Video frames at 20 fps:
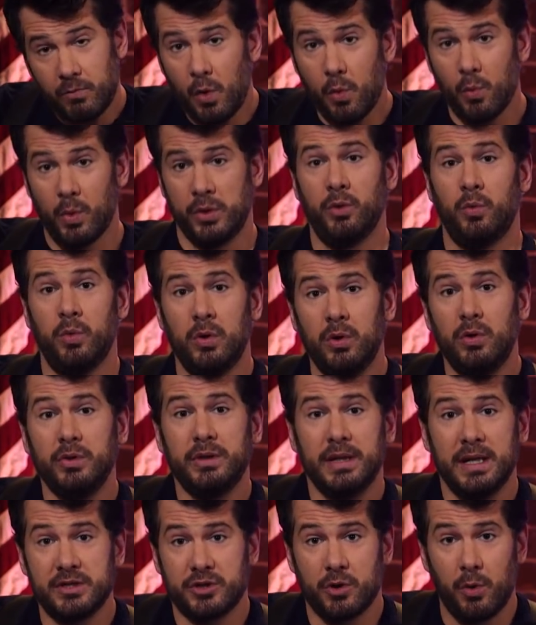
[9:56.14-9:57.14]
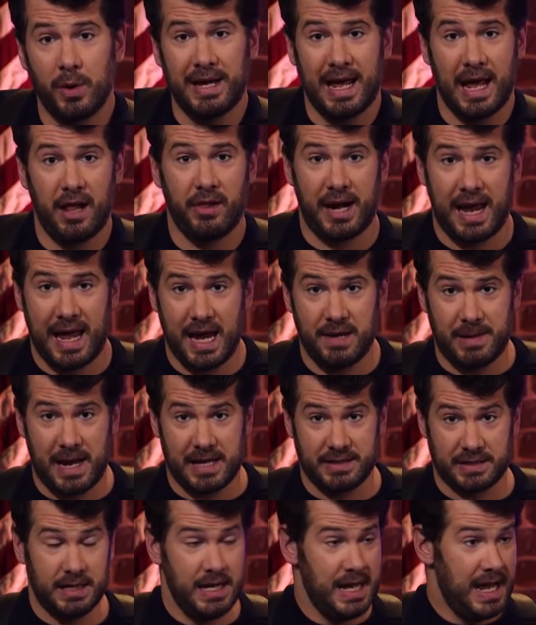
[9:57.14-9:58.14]
when the world is going to hell in a
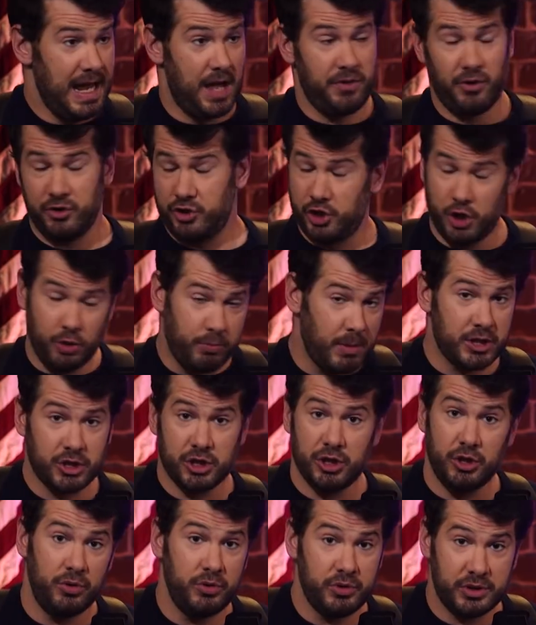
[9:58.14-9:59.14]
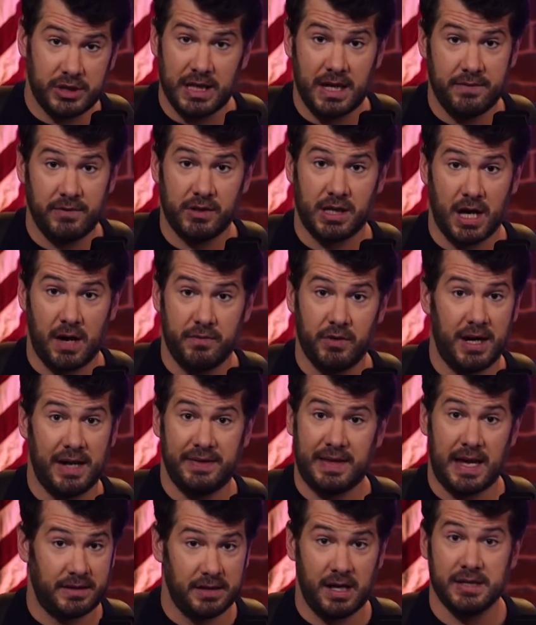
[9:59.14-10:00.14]
handbasket and there's too much news to even cover,
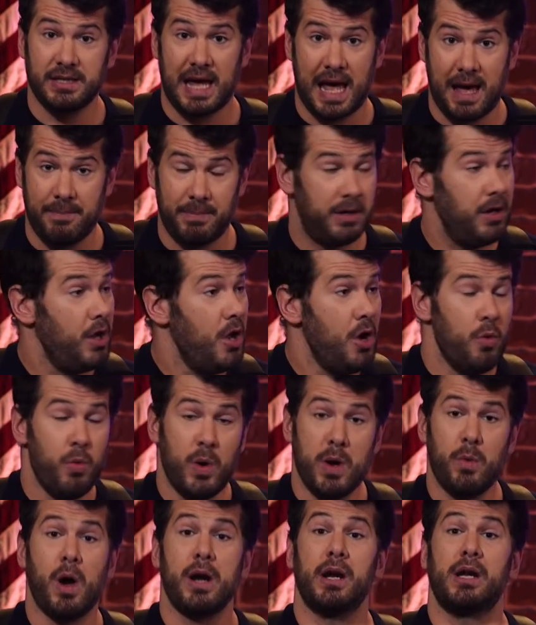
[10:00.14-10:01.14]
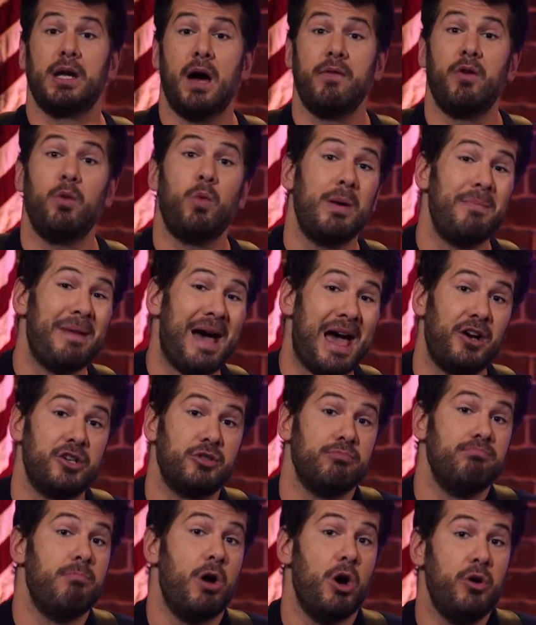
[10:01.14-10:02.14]
and that does happen, we want to cover what
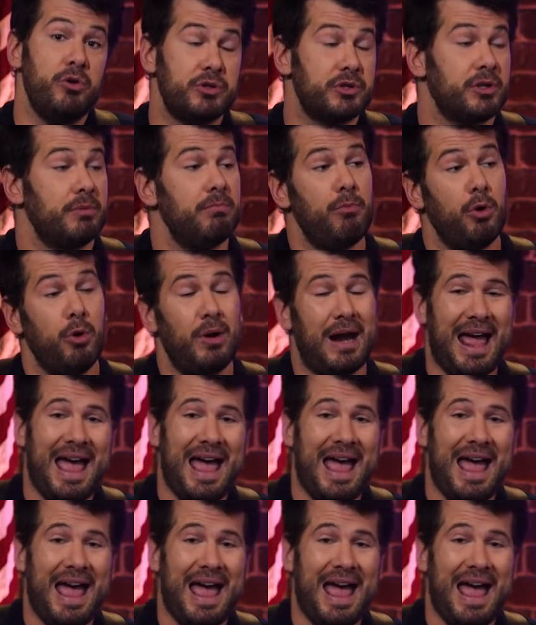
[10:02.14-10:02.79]
matters most, more